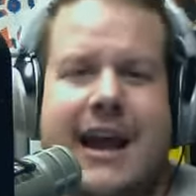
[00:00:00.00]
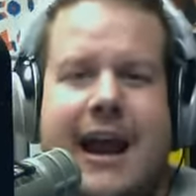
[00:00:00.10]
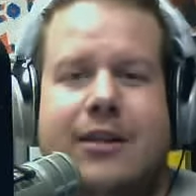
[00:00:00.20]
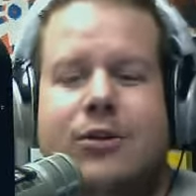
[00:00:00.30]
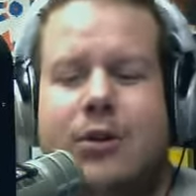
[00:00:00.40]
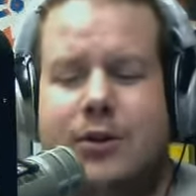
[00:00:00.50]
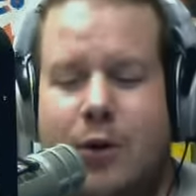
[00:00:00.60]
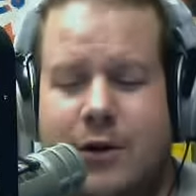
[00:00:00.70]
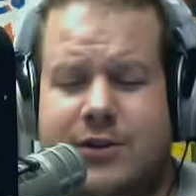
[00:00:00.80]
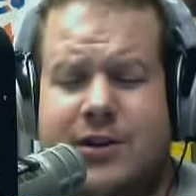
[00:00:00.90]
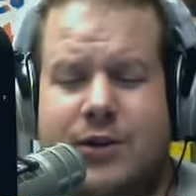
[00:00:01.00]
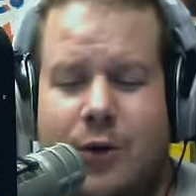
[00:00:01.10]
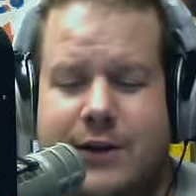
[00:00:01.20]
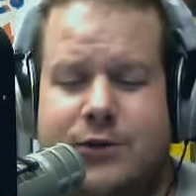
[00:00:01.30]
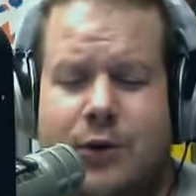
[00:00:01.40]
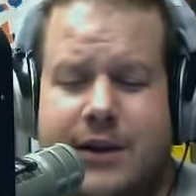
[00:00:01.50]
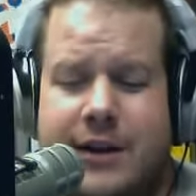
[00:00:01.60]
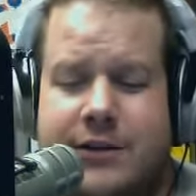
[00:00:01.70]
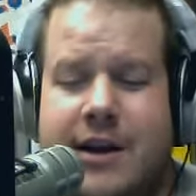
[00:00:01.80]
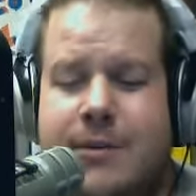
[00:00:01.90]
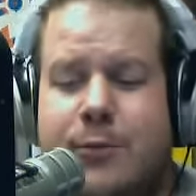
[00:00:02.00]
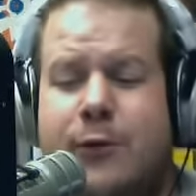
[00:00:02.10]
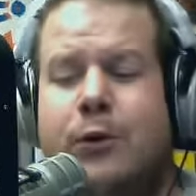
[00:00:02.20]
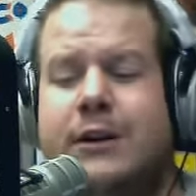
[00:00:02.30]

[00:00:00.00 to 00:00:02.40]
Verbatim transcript: a local noise, noise ordinance before